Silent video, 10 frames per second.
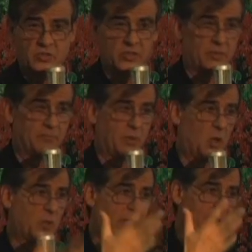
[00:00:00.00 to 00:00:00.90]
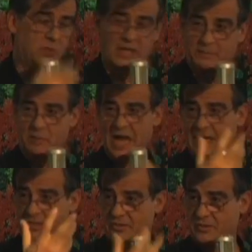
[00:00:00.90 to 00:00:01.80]
that are blowing up like
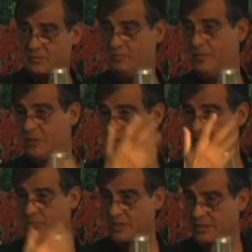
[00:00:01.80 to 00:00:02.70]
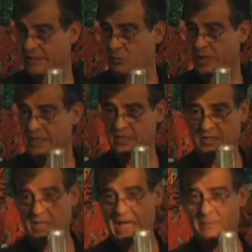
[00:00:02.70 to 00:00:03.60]
banks or seemingly ready to
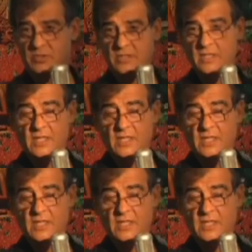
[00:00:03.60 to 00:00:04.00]
collapse.